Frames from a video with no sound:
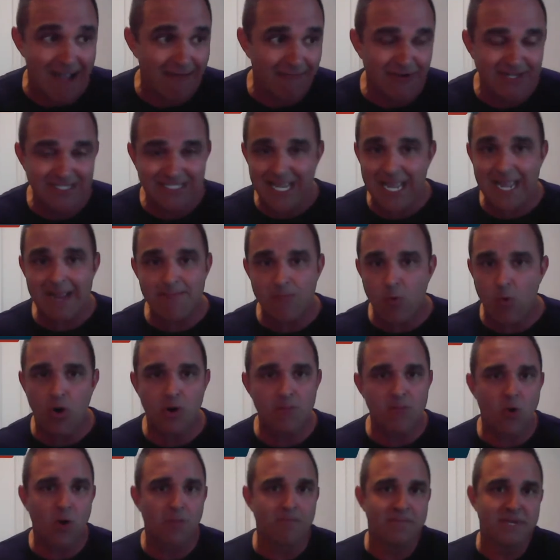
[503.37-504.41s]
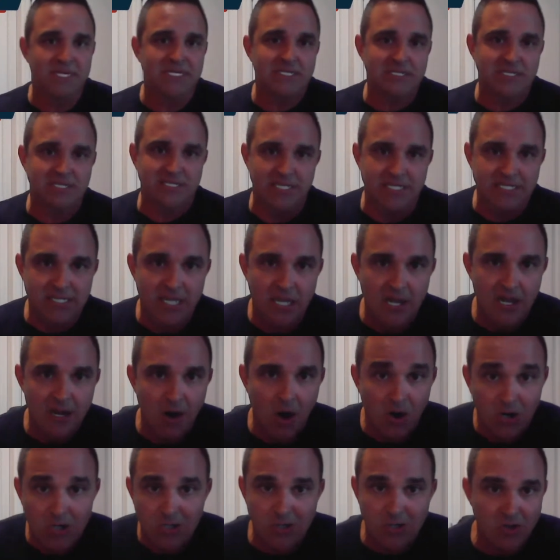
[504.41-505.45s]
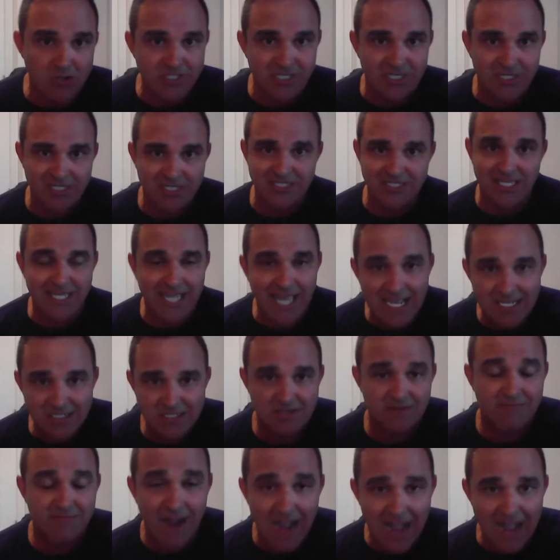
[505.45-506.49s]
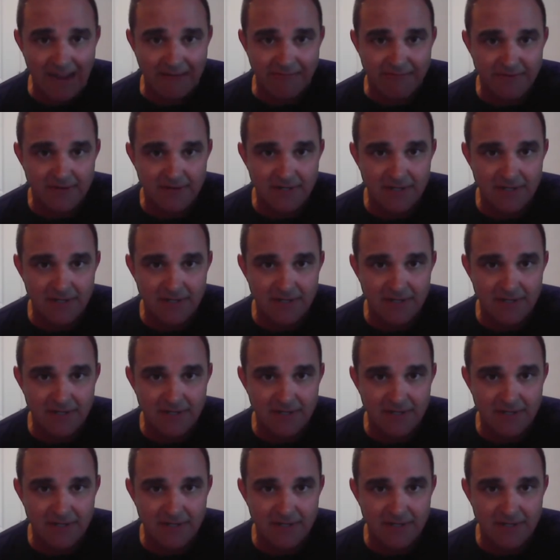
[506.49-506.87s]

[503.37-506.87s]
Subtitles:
Every day, more and more businesses are closing because they can't survive.